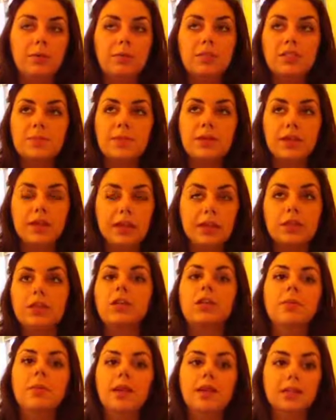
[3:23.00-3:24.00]
spent like
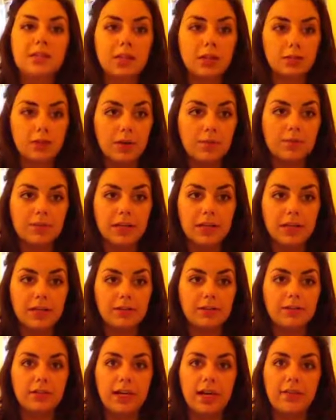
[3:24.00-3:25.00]
30 minutes on the
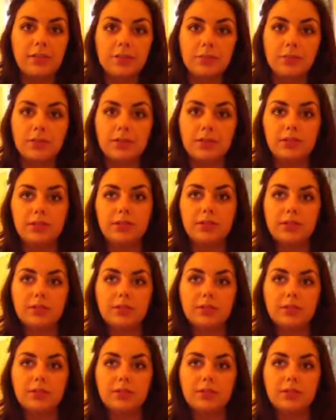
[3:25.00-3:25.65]
website after we